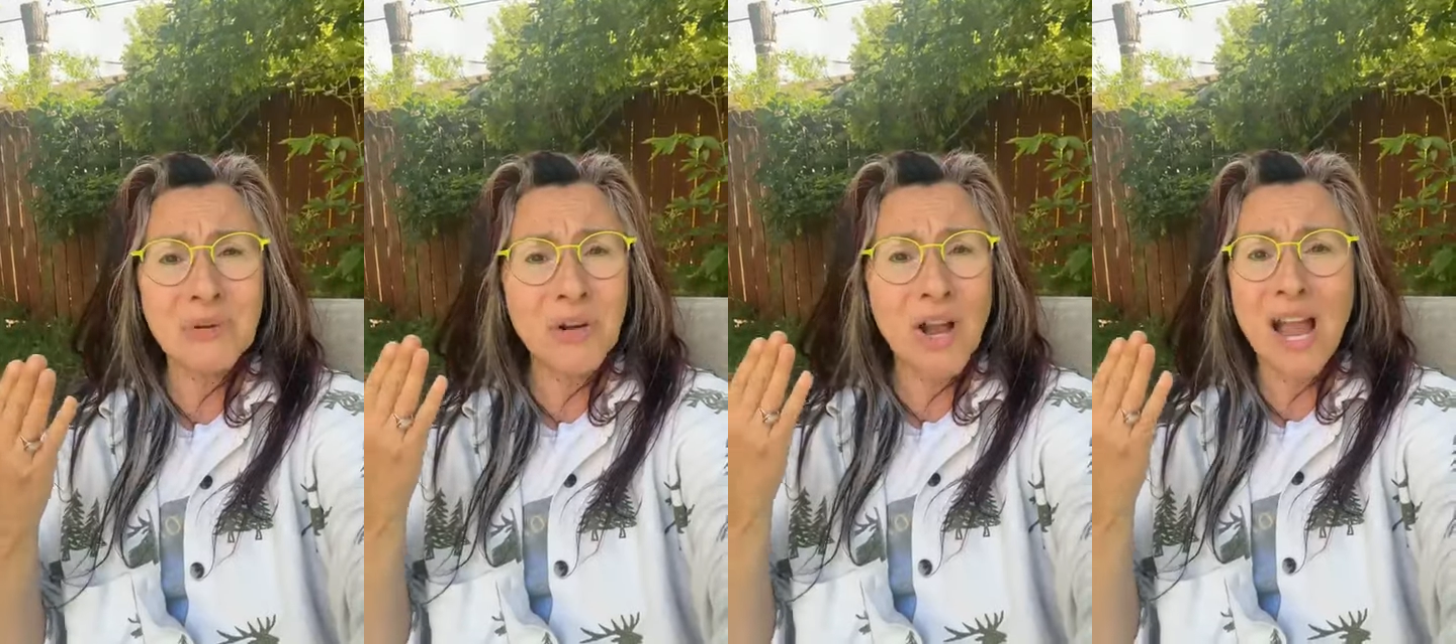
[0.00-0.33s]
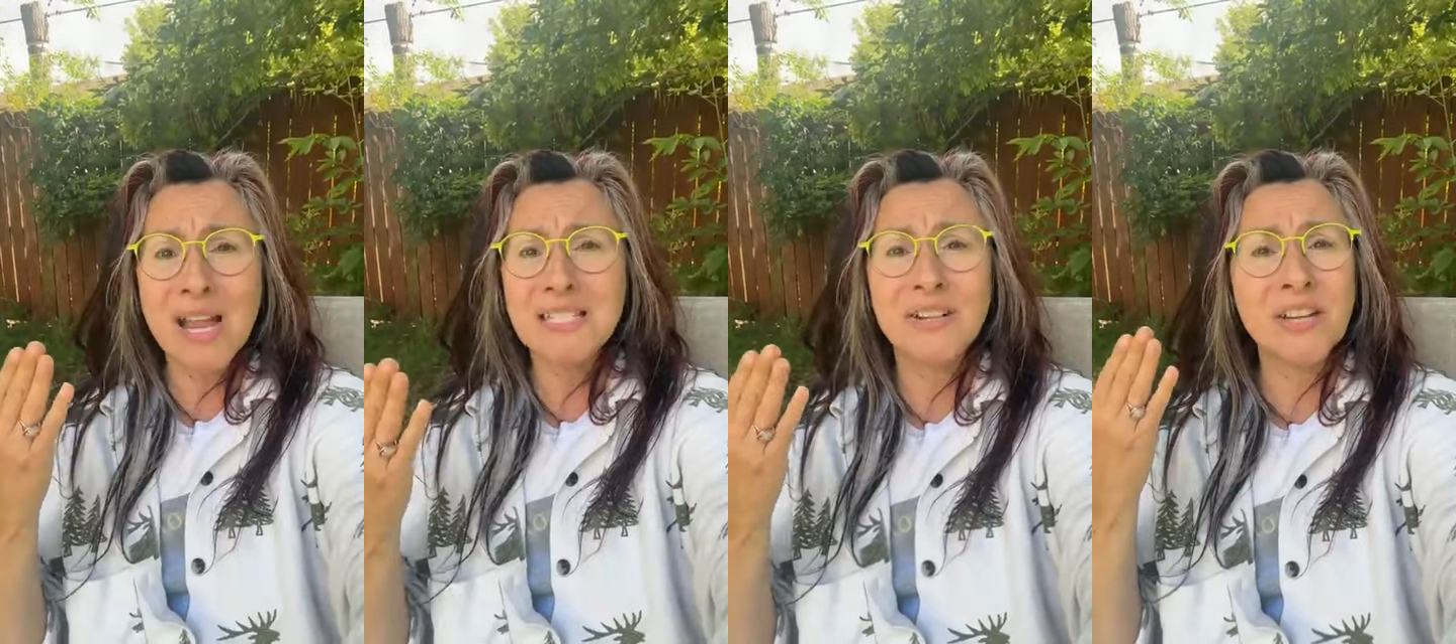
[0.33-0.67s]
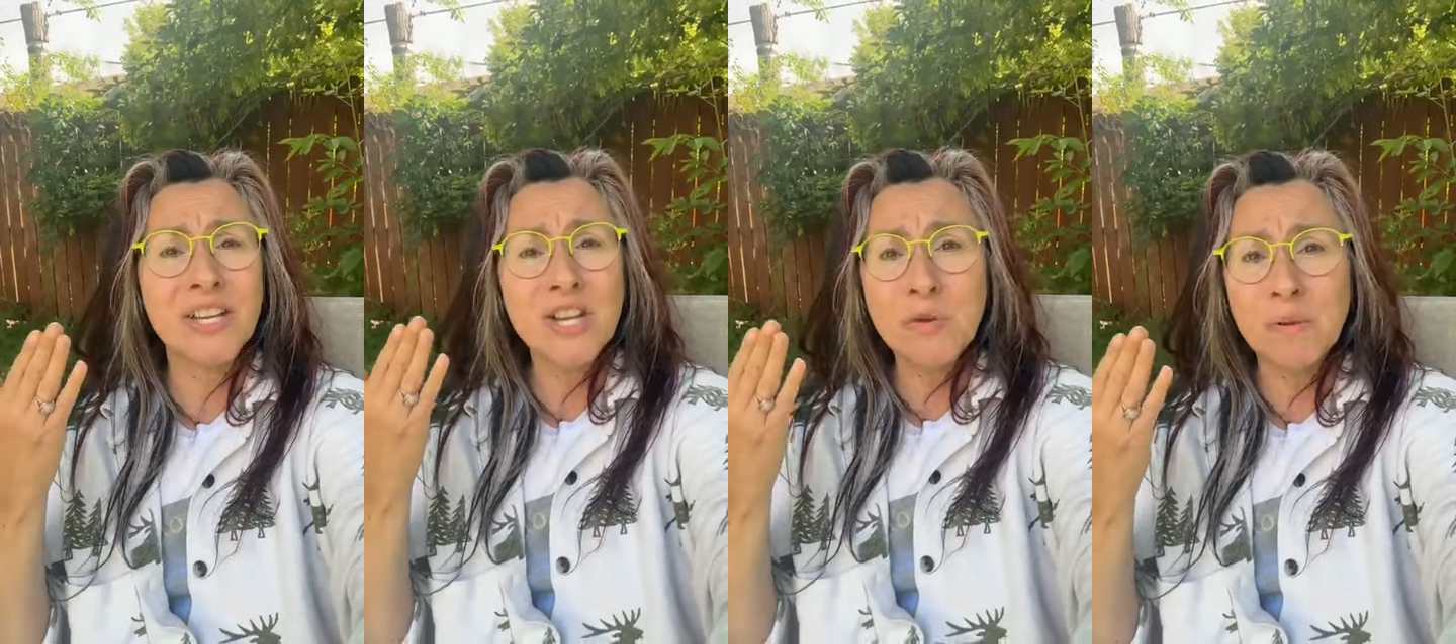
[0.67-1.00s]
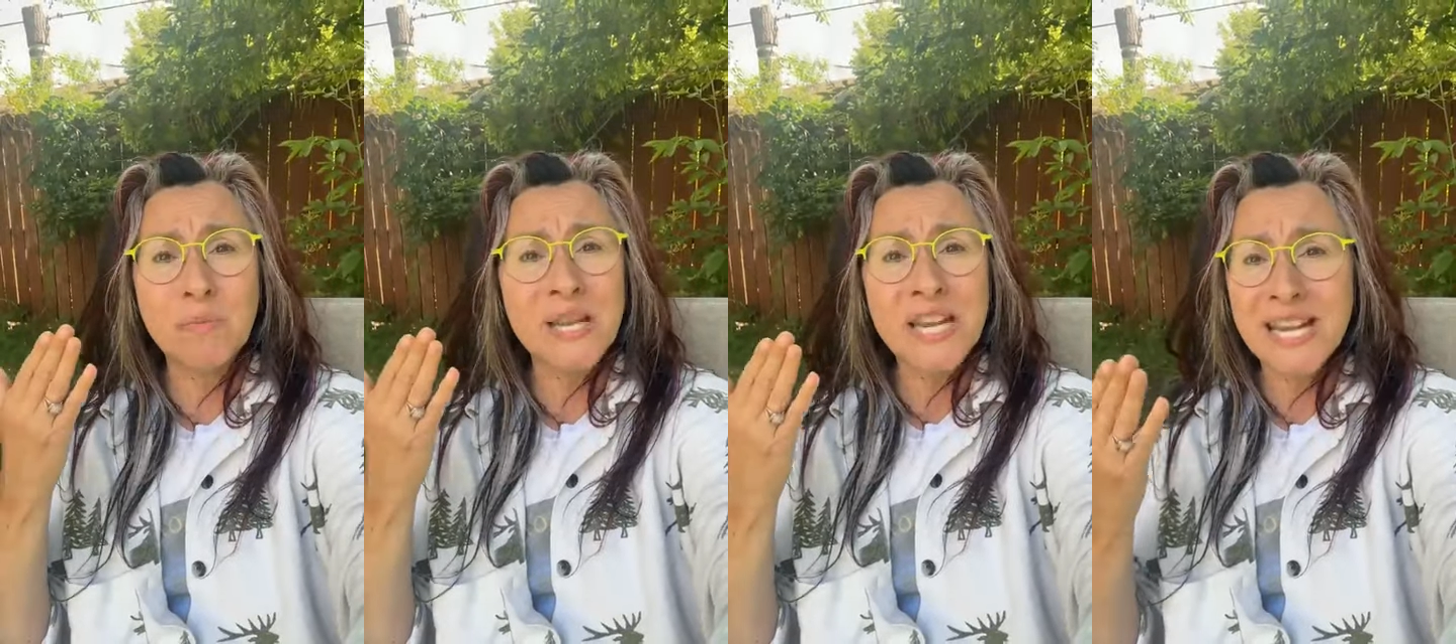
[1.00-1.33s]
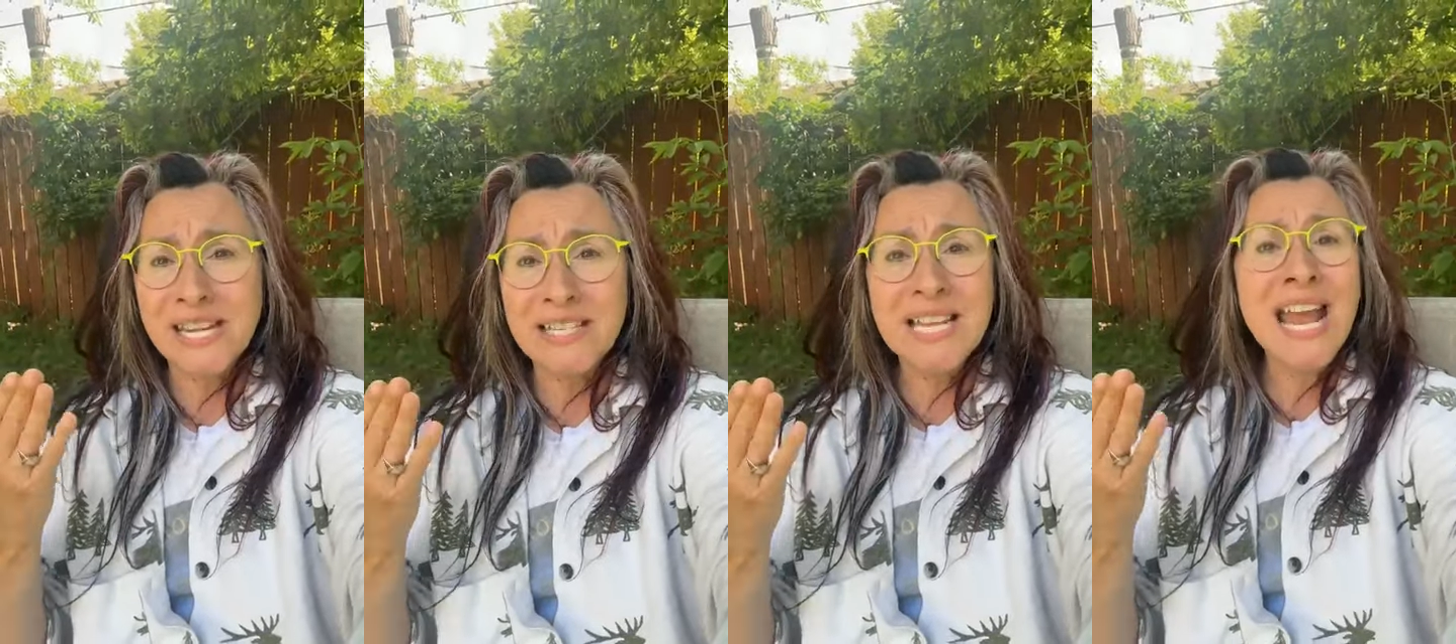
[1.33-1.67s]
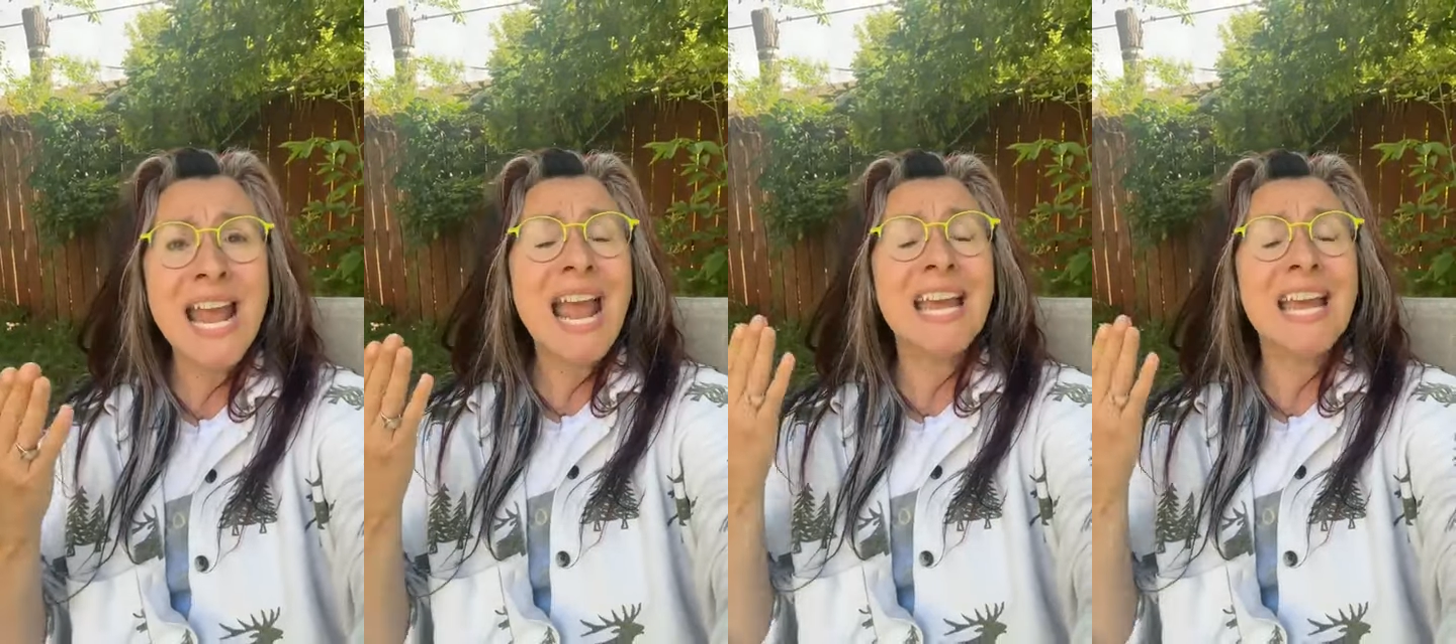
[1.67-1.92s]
You guys, they're human beings